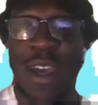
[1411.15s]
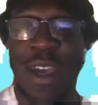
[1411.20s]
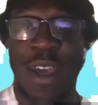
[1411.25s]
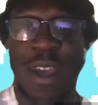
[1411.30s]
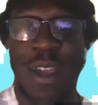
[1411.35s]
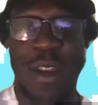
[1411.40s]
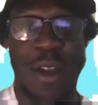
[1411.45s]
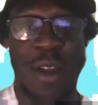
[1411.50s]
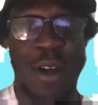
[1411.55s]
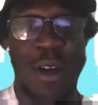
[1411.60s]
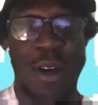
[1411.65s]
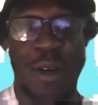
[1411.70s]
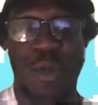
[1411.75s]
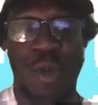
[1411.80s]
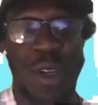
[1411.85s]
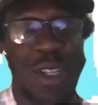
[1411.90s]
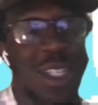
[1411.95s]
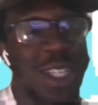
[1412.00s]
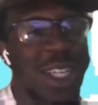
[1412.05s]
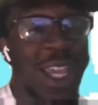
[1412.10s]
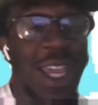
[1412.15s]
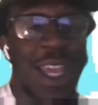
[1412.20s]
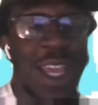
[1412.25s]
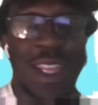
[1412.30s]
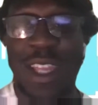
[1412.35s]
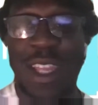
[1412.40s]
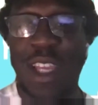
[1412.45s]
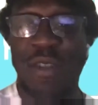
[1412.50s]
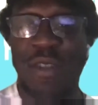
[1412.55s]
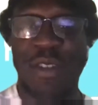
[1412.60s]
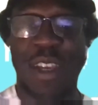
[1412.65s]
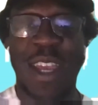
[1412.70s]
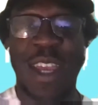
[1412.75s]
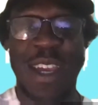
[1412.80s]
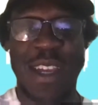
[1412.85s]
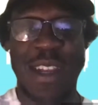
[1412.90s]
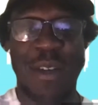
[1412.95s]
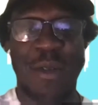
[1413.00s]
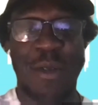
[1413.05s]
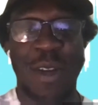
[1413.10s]
And once again, thanks for
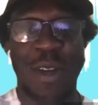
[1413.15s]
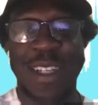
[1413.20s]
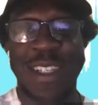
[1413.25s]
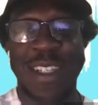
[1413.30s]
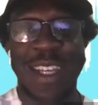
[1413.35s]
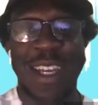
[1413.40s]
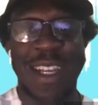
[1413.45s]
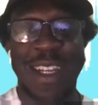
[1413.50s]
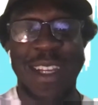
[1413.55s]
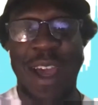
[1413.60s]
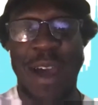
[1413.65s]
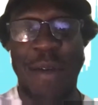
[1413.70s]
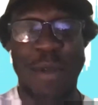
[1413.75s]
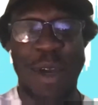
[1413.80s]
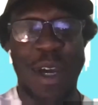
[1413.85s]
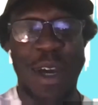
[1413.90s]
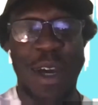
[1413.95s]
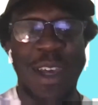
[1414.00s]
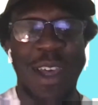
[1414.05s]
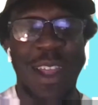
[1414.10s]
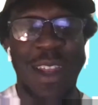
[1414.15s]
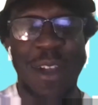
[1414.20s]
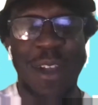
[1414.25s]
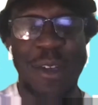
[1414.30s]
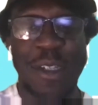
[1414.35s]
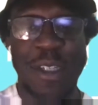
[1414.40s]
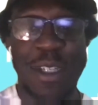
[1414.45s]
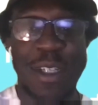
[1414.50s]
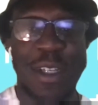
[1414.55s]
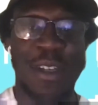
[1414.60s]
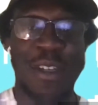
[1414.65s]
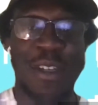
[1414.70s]
kicking it with us at Diamond Cut LLC.